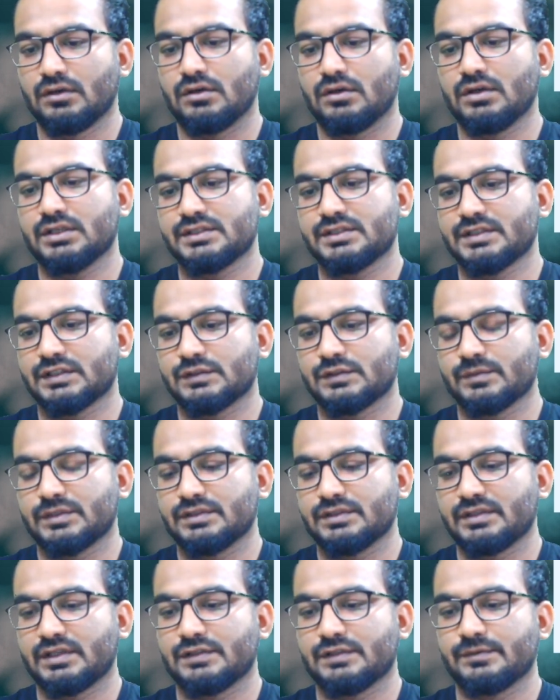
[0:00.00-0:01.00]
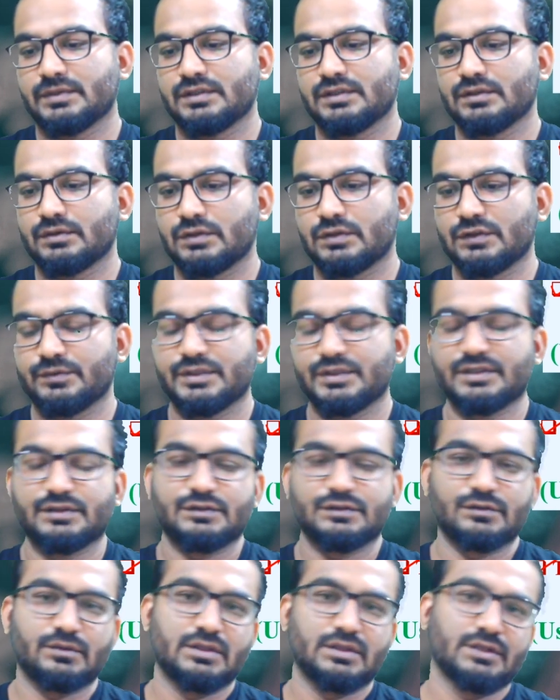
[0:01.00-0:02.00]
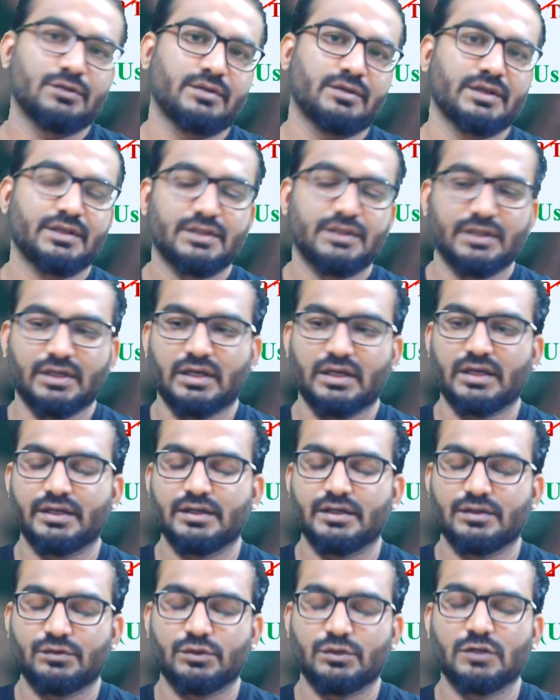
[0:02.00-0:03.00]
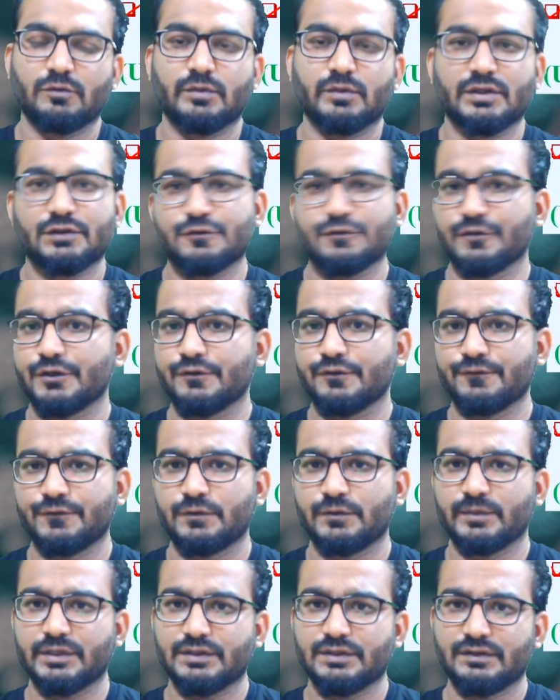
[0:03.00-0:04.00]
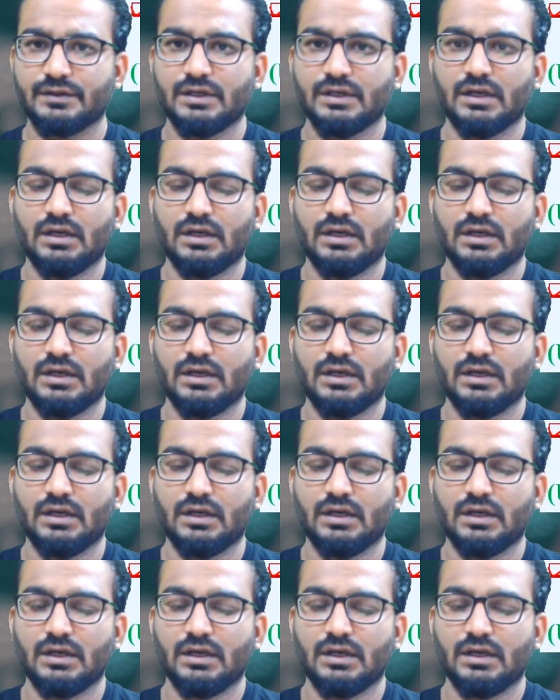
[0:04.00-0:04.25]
or 6 months as per your convenience, or you can take higher, 12 months, 24 months.